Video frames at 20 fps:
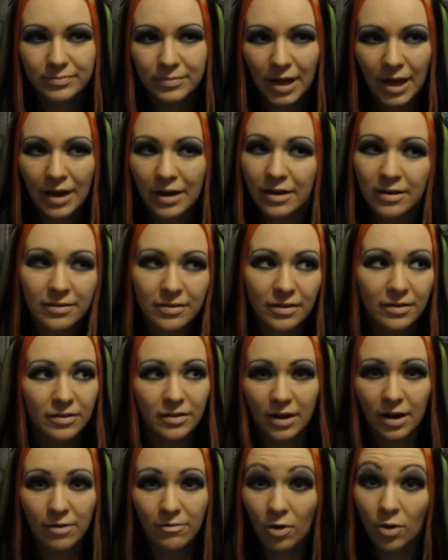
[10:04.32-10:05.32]
anything
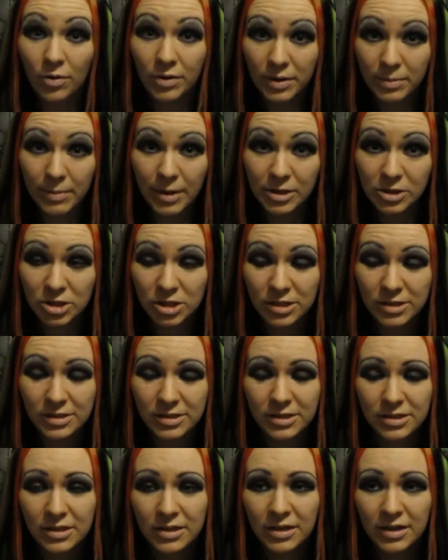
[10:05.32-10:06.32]
that I've already
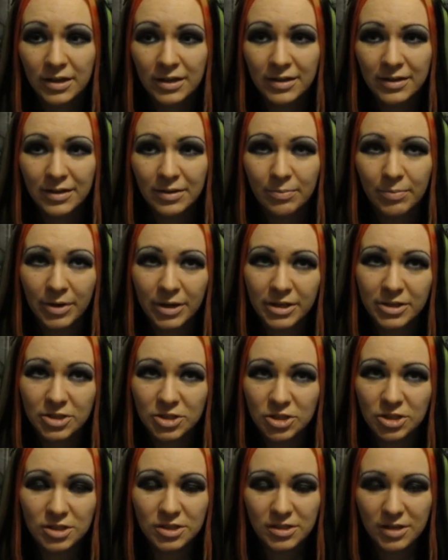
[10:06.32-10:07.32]
mentioned, but it's
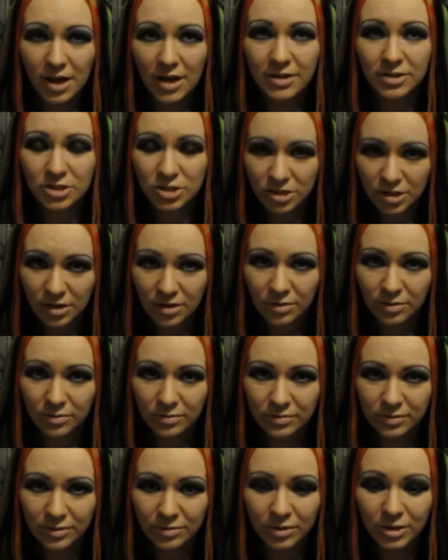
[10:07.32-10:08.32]
just not so.
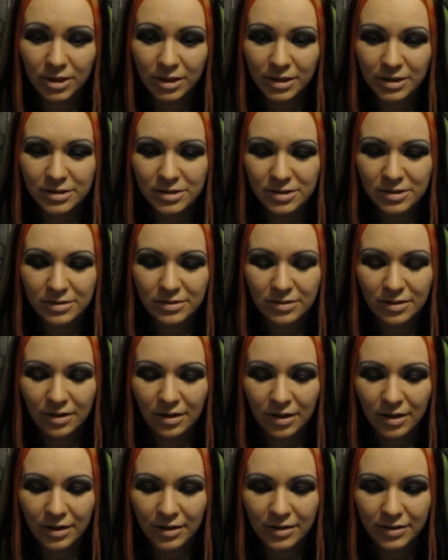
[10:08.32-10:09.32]
It really isn't.
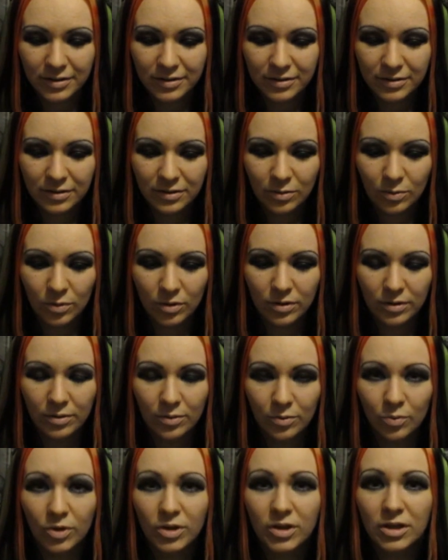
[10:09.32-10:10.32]
We're
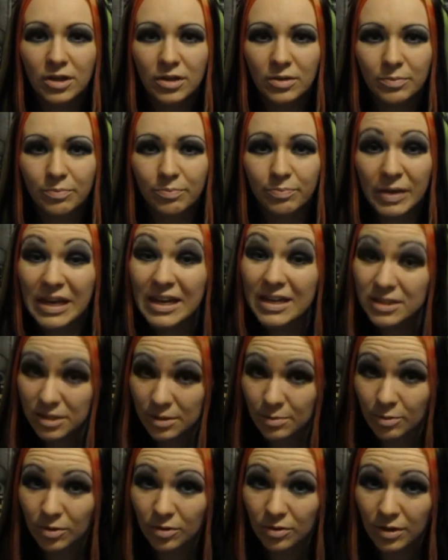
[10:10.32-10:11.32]
really
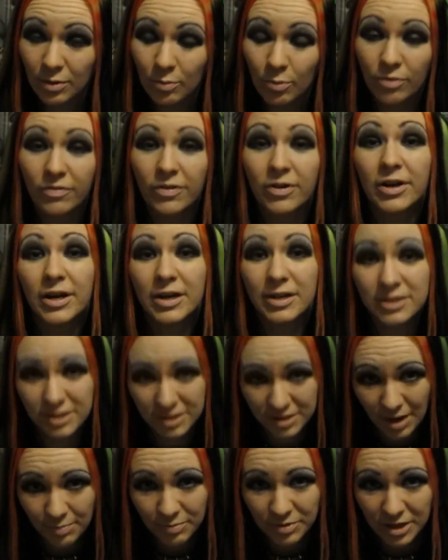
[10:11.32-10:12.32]
peaceable and we're very
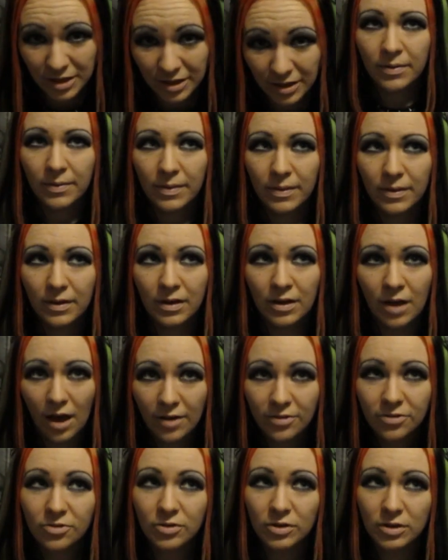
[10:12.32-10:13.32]
accepting.
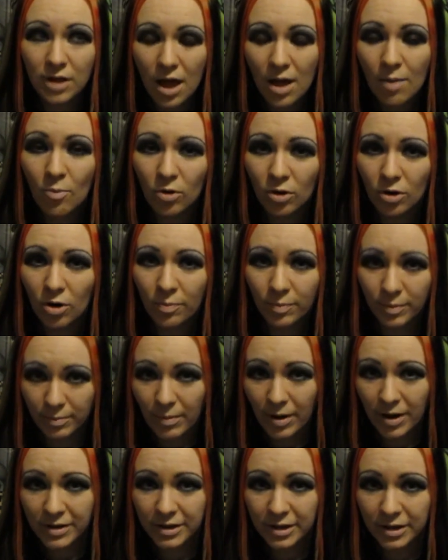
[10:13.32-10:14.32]
Goths are a lot more
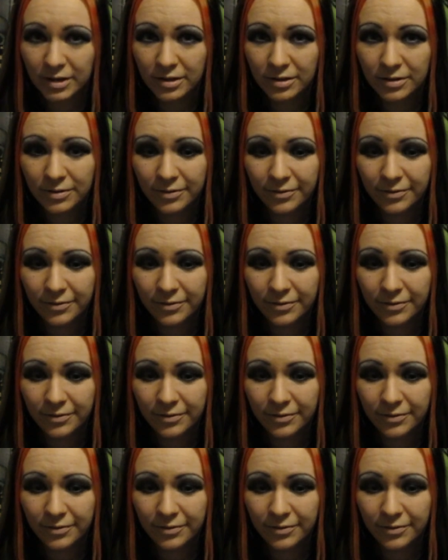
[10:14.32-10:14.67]
open-minded,